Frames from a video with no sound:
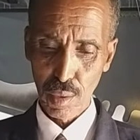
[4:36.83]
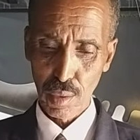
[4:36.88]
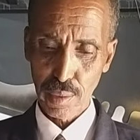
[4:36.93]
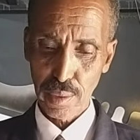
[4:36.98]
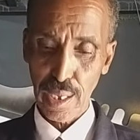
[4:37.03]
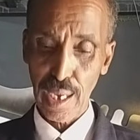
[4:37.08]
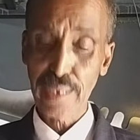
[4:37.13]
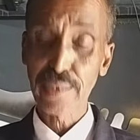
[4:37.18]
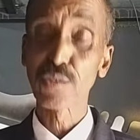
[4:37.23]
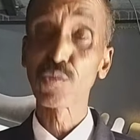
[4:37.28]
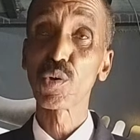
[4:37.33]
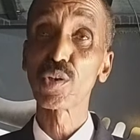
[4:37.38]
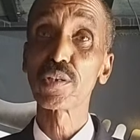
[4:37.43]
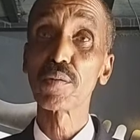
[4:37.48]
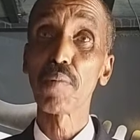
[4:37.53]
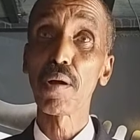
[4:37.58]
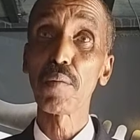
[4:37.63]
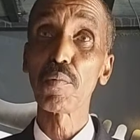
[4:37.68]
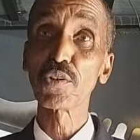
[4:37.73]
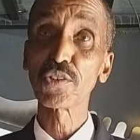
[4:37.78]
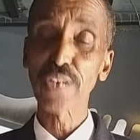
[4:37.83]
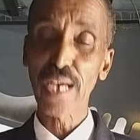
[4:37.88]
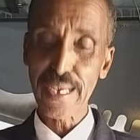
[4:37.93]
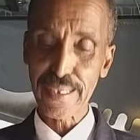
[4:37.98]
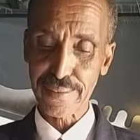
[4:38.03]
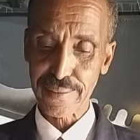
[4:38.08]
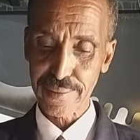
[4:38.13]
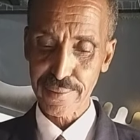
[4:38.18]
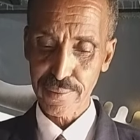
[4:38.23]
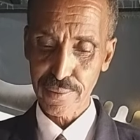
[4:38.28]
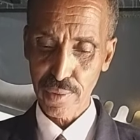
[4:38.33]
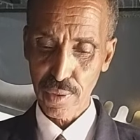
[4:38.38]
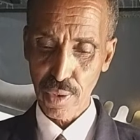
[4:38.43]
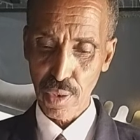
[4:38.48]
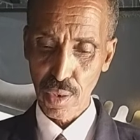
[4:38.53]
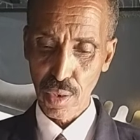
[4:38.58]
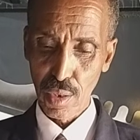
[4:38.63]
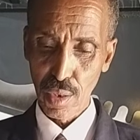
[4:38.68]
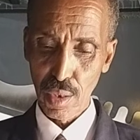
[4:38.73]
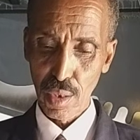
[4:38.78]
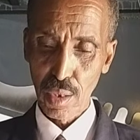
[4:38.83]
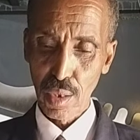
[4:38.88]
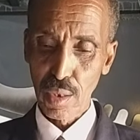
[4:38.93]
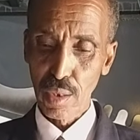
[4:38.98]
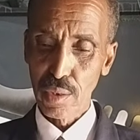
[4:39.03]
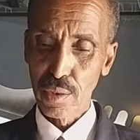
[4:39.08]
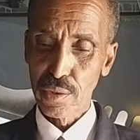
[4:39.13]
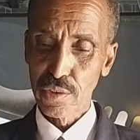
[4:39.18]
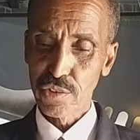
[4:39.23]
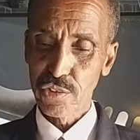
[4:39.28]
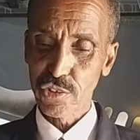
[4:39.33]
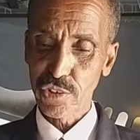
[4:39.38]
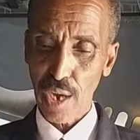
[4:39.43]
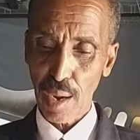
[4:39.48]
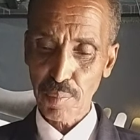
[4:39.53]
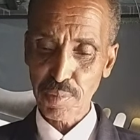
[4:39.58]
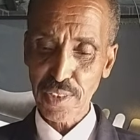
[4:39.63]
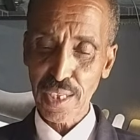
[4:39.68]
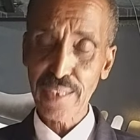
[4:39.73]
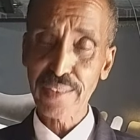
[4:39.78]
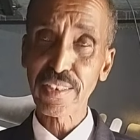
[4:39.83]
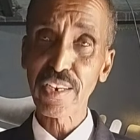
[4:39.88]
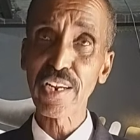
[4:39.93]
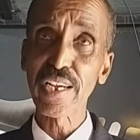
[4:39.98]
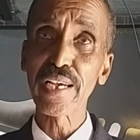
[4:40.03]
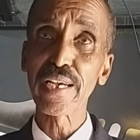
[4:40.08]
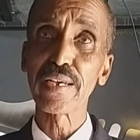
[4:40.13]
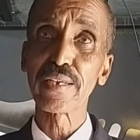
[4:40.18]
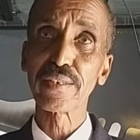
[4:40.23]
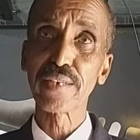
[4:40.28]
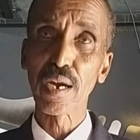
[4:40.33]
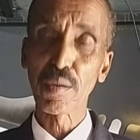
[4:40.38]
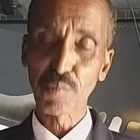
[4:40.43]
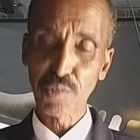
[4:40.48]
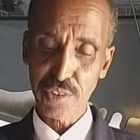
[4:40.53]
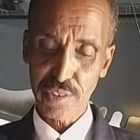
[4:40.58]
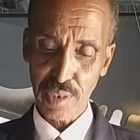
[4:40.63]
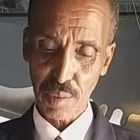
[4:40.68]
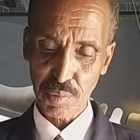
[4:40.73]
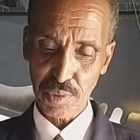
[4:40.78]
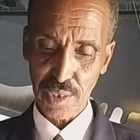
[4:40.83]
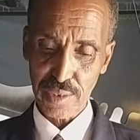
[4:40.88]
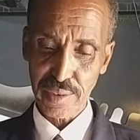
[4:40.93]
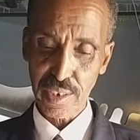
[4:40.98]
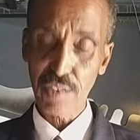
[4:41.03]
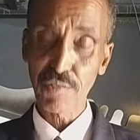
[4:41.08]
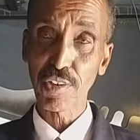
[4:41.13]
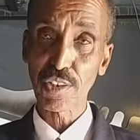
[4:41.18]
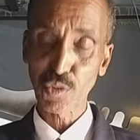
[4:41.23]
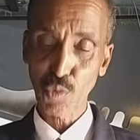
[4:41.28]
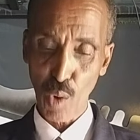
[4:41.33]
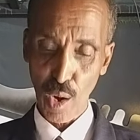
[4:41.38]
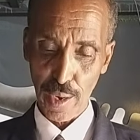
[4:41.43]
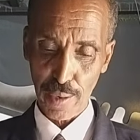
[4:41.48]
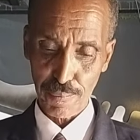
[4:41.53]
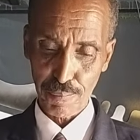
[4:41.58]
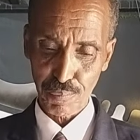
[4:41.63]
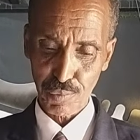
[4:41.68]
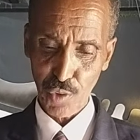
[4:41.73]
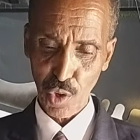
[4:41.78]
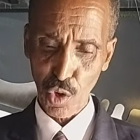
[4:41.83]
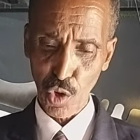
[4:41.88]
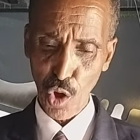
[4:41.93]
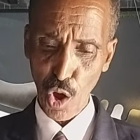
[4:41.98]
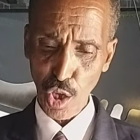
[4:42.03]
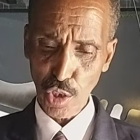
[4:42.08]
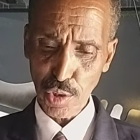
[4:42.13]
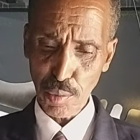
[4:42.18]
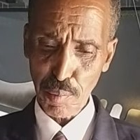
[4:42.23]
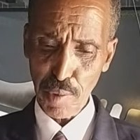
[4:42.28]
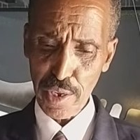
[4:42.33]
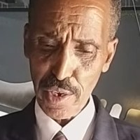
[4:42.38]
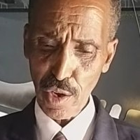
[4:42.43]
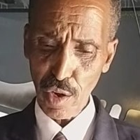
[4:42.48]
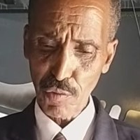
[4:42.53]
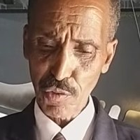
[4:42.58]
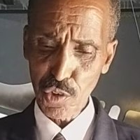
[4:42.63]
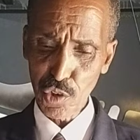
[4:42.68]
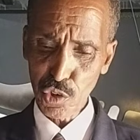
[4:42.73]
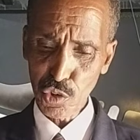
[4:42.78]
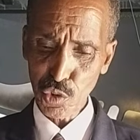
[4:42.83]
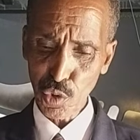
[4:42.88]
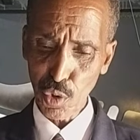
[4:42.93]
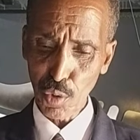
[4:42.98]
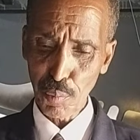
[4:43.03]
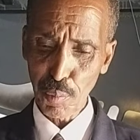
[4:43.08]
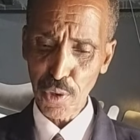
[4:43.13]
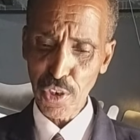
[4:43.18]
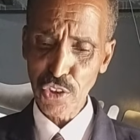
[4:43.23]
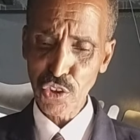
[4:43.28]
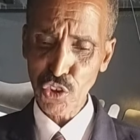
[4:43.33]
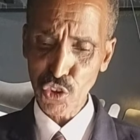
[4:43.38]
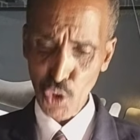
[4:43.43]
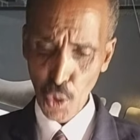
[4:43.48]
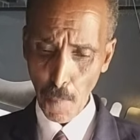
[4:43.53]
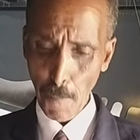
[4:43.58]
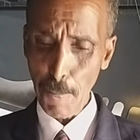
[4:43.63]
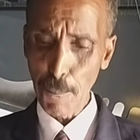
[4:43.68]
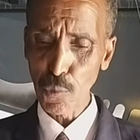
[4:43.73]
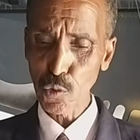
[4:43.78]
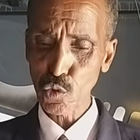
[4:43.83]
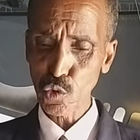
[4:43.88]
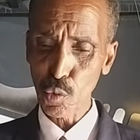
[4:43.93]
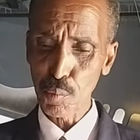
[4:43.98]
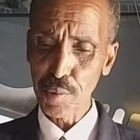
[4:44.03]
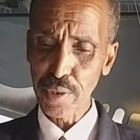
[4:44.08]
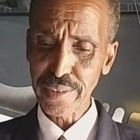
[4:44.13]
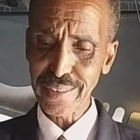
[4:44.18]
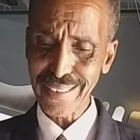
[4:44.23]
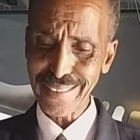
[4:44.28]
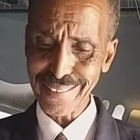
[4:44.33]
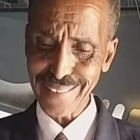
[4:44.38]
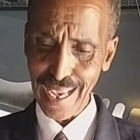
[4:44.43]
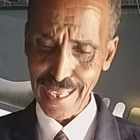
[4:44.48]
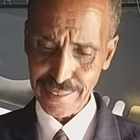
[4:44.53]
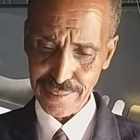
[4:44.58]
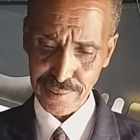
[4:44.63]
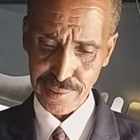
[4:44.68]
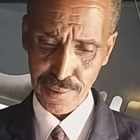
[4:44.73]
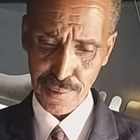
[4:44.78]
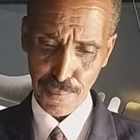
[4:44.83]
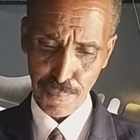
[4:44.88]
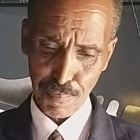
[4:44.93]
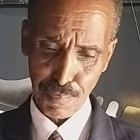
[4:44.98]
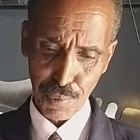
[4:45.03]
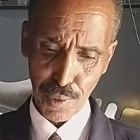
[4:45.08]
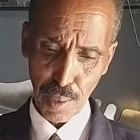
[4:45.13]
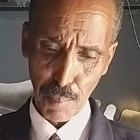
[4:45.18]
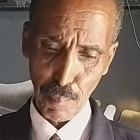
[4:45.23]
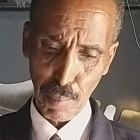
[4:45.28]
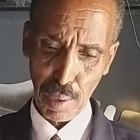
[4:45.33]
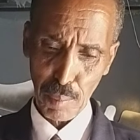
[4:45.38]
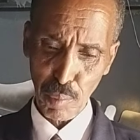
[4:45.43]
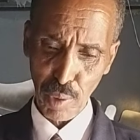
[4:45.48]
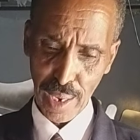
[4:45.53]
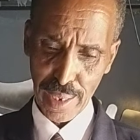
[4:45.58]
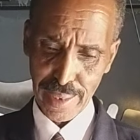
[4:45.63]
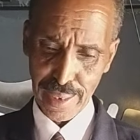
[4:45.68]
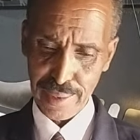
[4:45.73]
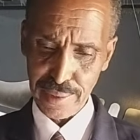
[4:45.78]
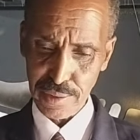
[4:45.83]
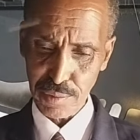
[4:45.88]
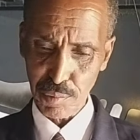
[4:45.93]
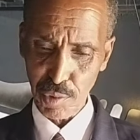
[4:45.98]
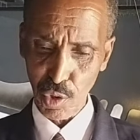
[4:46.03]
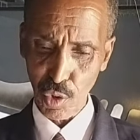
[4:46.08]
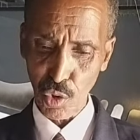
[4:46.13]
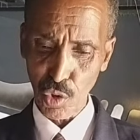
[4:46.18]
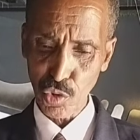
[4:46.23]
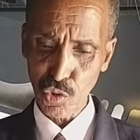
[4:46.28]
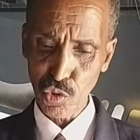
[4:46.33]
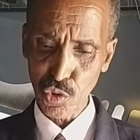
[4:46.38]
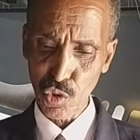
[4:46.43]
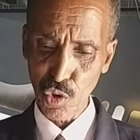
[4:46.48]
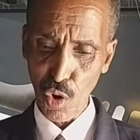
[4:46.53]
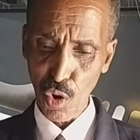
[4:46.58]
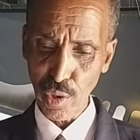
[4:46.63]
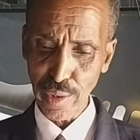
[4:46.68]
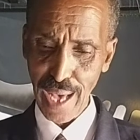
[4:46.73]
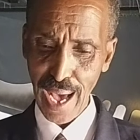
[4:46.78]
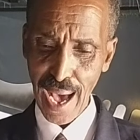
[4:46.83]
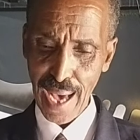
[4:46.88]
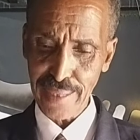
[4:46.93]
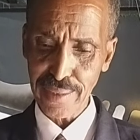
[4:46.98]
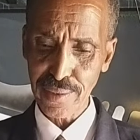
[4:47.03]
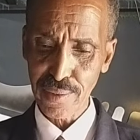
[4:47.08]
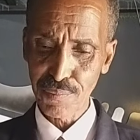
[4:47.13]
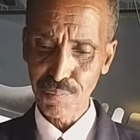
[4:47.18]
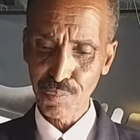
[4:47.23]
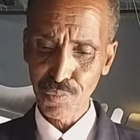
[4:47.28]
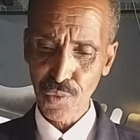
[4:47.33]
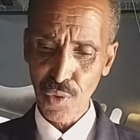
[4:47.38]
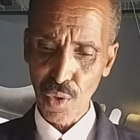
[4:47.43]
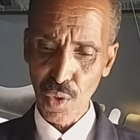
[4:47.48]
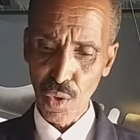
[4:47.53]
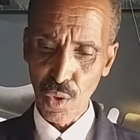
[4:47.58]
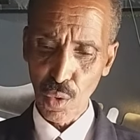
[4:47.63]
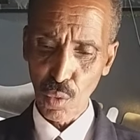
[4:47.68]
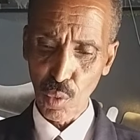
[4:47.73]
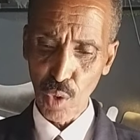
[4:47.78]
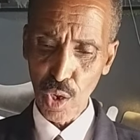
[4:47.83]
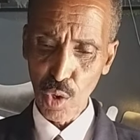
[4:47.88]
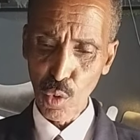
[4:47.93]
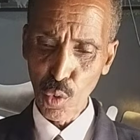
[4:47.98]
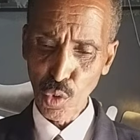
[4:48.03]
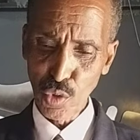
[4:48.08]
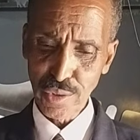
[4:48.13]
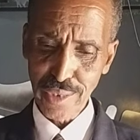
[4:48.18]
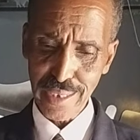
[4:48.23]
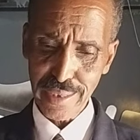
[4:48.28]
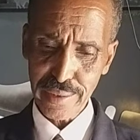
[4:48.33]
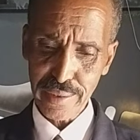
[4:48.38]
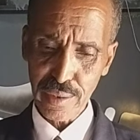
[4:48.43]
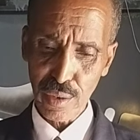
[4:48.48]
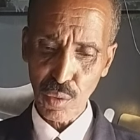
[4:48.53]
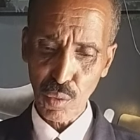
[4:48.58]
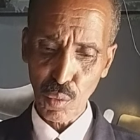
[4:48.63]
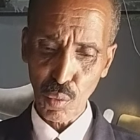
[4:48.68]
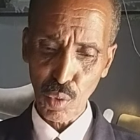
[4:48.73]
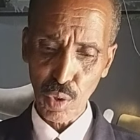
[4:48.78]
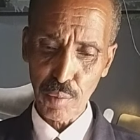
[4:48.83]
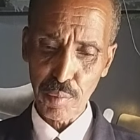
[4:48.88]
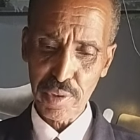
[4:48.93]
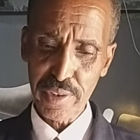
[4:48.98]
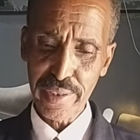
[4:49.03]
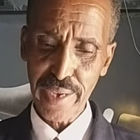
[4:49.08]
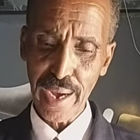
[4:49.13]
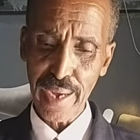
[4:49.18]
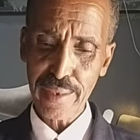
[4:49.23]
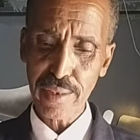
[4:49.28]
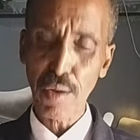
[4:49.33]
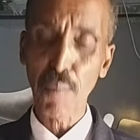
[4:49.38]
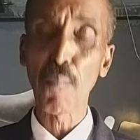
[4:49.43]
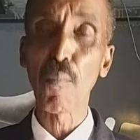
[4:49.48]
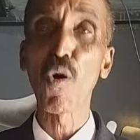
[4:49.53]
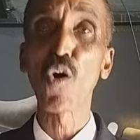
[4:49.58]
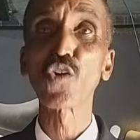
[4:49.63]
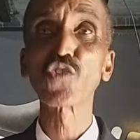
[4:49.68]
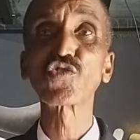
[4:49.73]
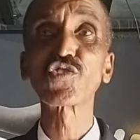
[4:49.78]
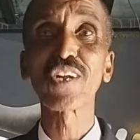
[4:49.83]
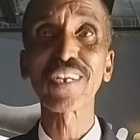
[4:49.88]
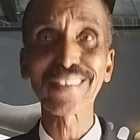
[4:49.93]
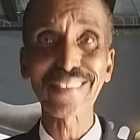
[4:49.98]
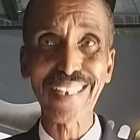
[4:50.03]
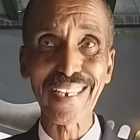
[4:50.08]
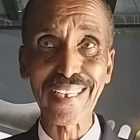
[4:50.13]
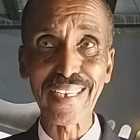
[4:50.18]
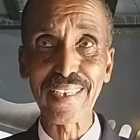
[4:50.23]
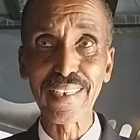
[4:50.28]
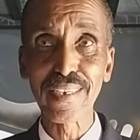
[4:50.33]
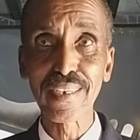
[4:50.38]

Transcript: That's what the Bible says. Chapter 3, James chapter 3, verse 1. Not many of you should presume to be teachers, my brothers, because you know that we who teach will be judged more strictly.